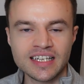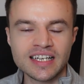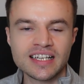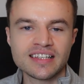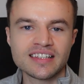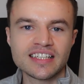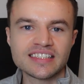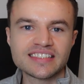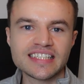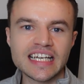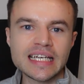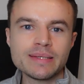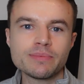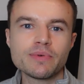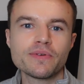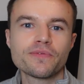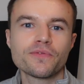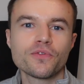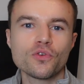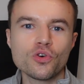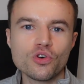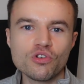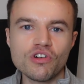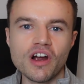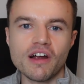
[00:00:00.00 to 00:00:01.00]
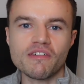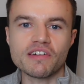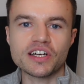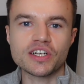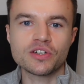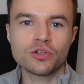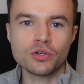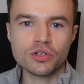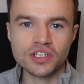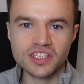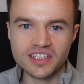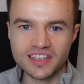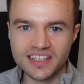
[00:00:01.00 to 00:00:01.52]
The day before I
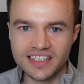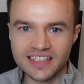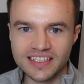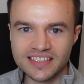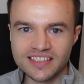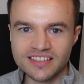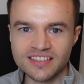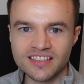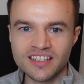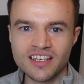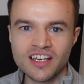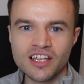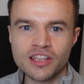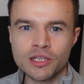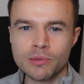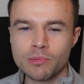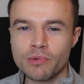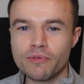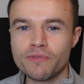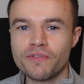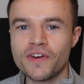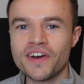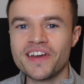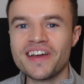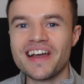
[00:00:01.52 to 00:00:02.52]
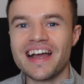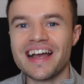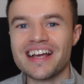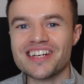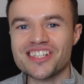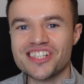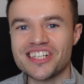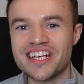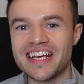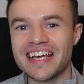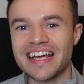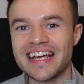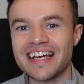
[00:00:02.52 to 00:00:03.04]
recorded this, the portfolio
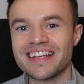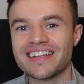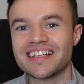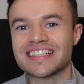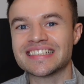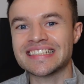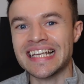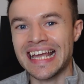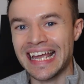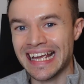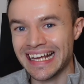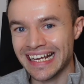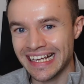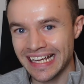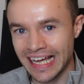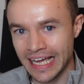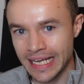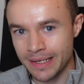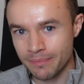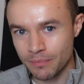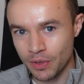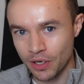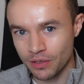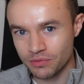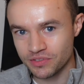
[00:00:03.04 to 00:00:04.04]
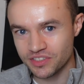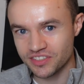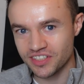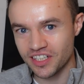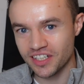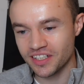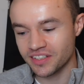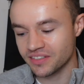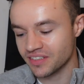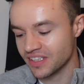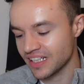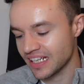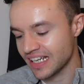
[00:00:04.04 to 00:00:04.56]
actually hit the 10k
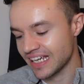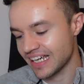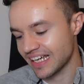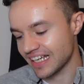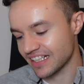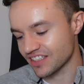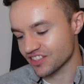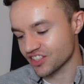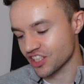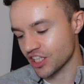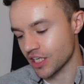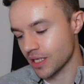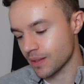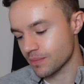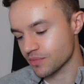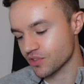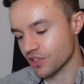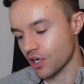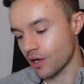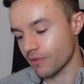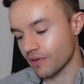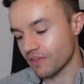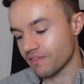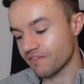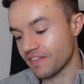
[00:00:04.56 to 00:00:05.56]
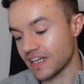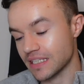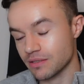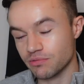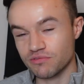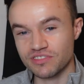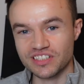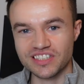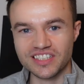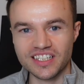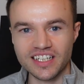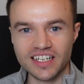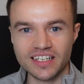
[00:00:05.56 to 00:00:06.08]
milestone in terms of investment
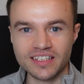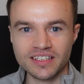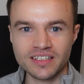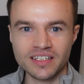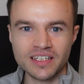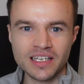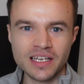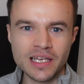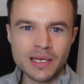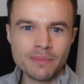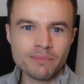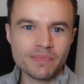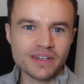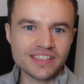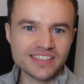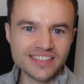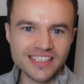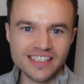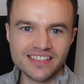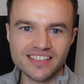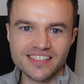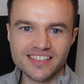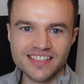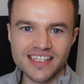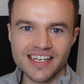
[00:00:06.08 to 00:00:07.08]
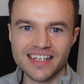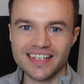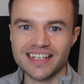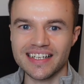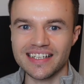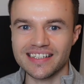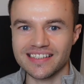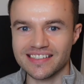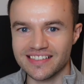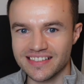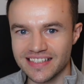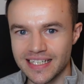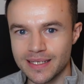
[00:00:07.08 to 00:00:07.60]
return, but since then
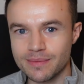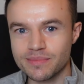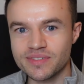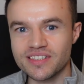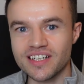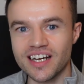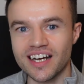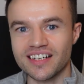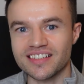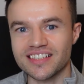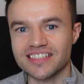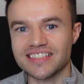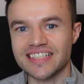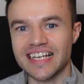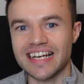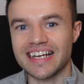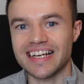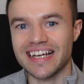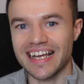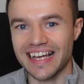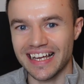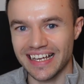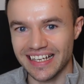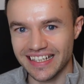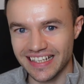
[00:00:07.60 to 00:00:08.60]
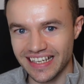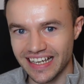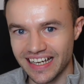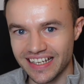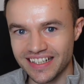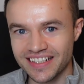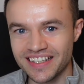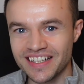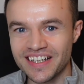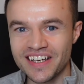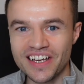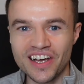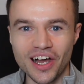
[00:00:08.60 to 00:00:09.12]
it's dipped under 10k
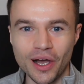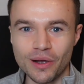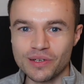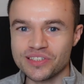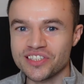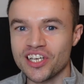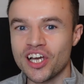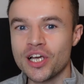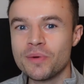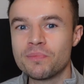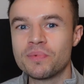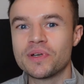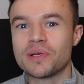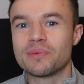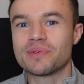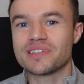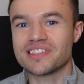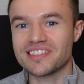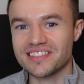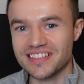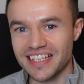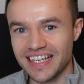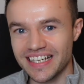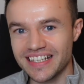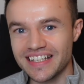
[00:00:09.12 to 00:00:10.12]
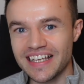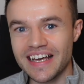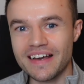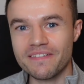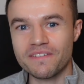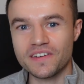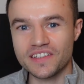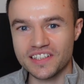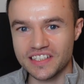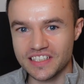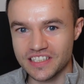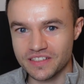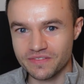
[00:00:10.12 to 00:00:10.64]
again. I was hoping it would stay there
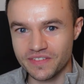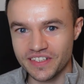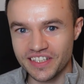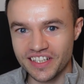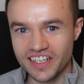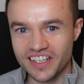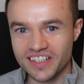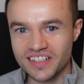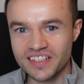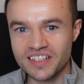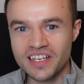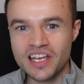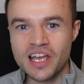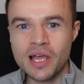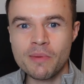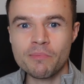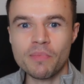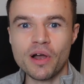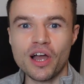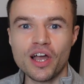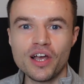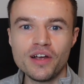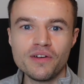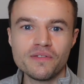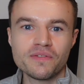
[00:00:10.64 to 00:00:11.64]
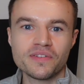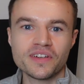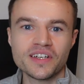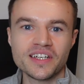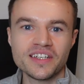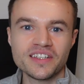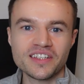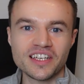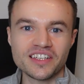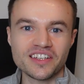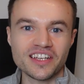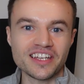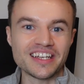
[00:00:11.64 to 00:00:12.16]
for this video, but hopefully
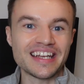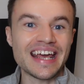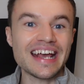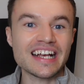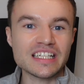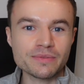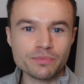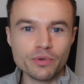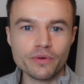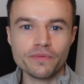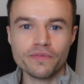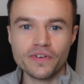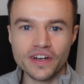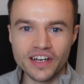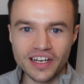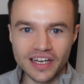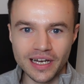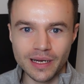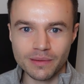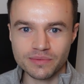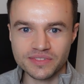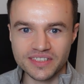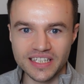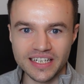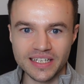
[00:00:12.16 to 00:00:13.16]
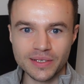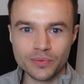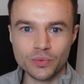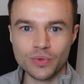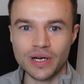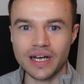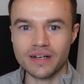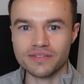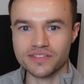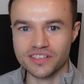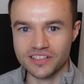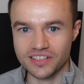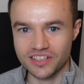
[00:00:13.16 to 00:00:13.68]
that the next portfolio update will
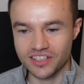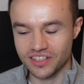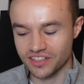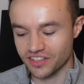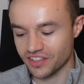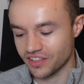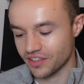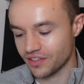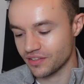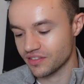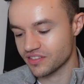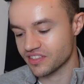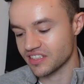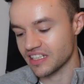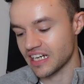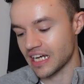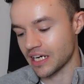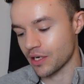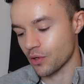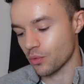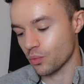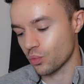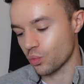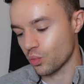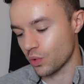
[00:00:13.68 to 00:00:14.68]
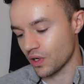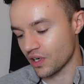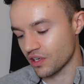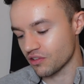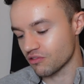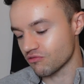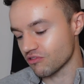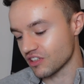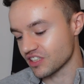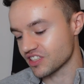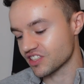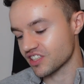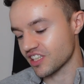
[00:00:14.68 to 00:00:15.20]
have some good news and it will
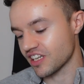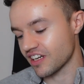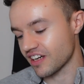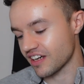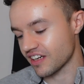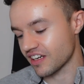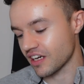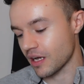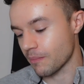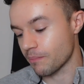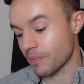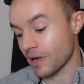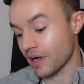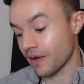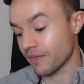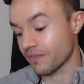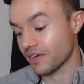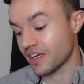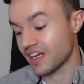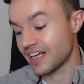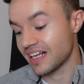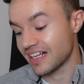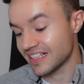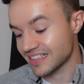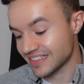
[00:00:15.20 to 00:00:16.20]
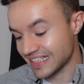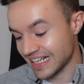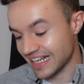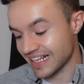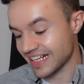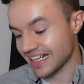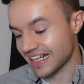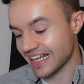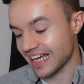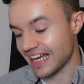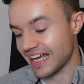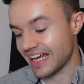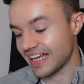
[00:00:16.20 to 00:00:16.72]
return above
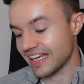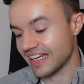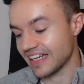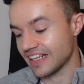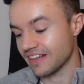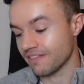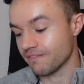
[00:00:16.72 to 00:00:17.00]
10k in